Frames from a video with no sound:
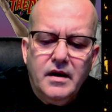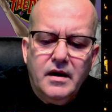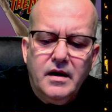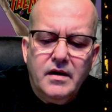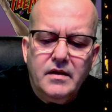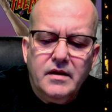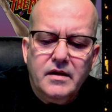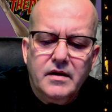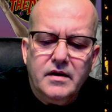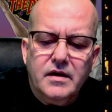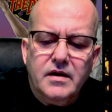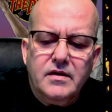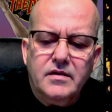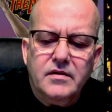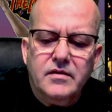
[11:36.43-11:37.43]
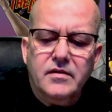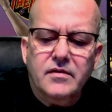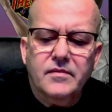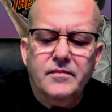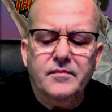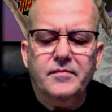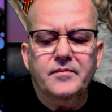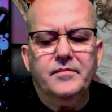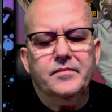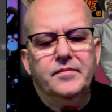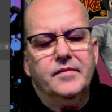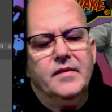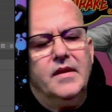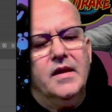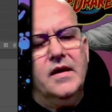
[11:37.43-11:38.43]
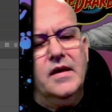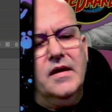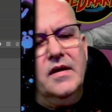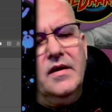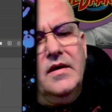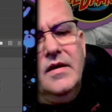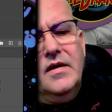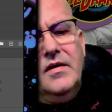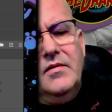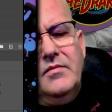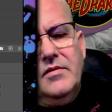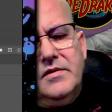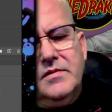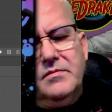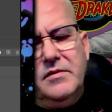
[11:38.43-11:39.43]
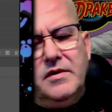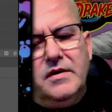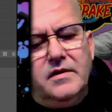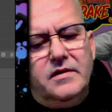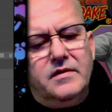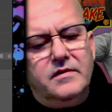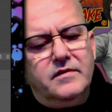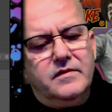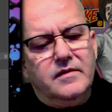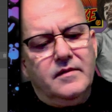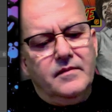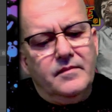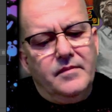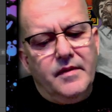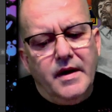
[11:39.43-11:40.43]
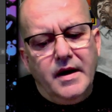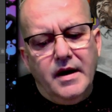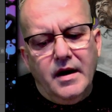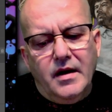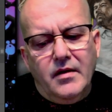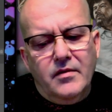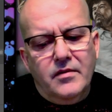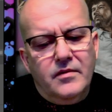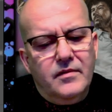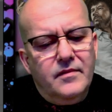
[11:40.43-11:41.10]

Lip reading: And then under, which means now...